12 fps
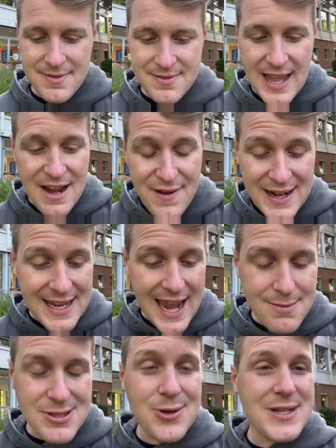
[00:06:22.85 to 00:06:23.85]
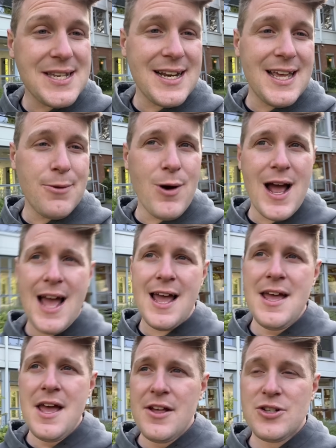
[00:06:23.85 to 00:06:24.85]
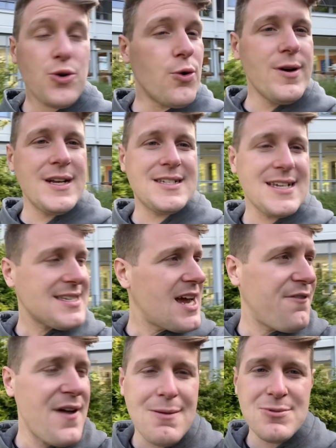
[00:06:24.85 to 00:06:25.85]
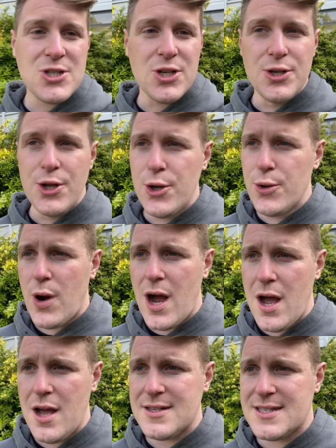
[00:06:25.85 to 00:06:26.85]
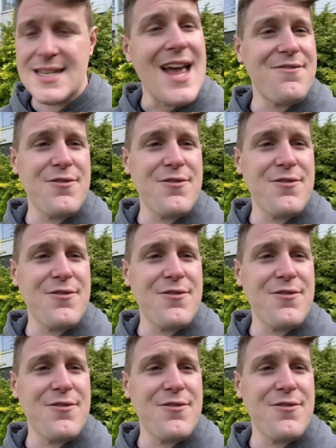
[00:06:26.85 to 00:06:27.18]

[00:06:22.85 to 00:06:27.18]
they've had games recently where drawing to Southampton, who are set for